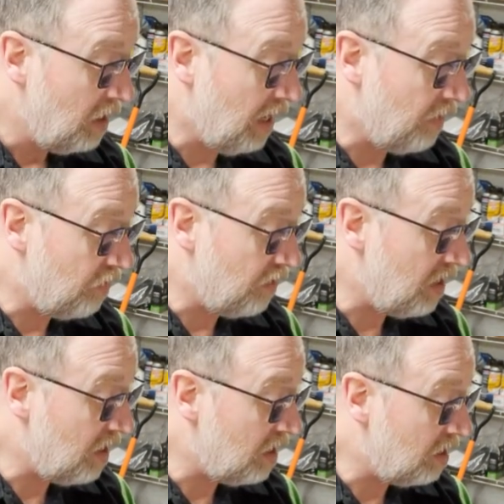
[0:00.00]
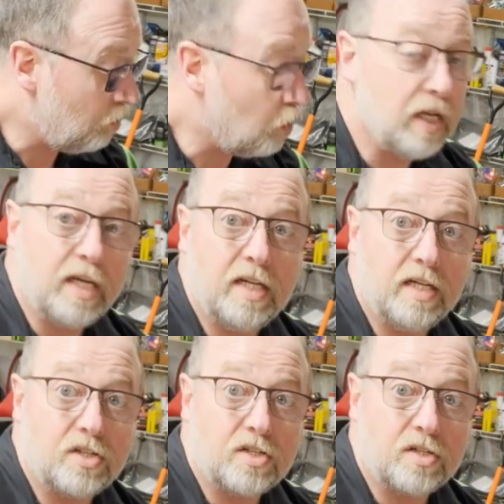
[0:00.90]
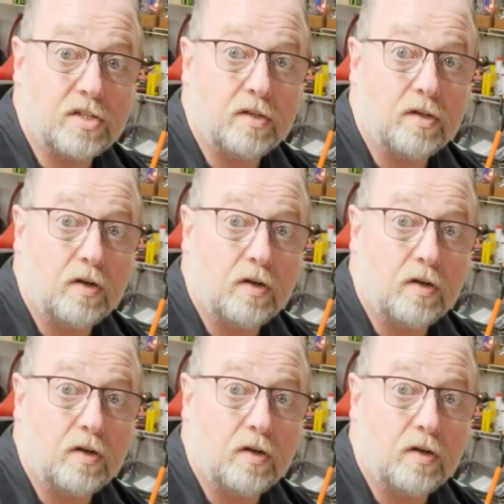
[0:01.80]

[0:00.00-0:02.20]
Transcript: And then when it hits